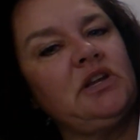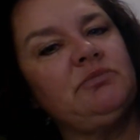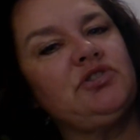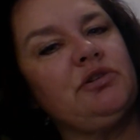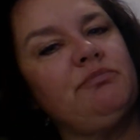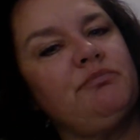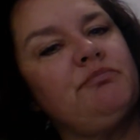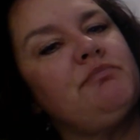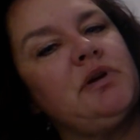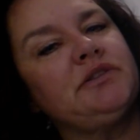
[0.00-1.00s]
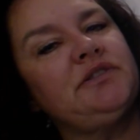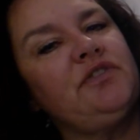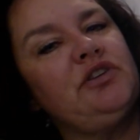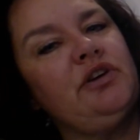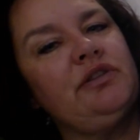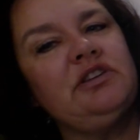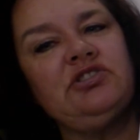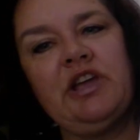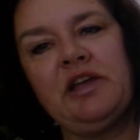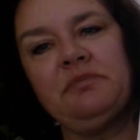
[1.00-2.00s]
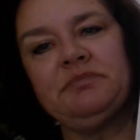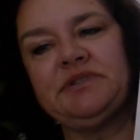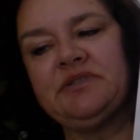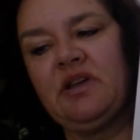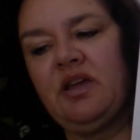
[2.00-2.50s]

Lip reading: I'm sure most of you know these shapes,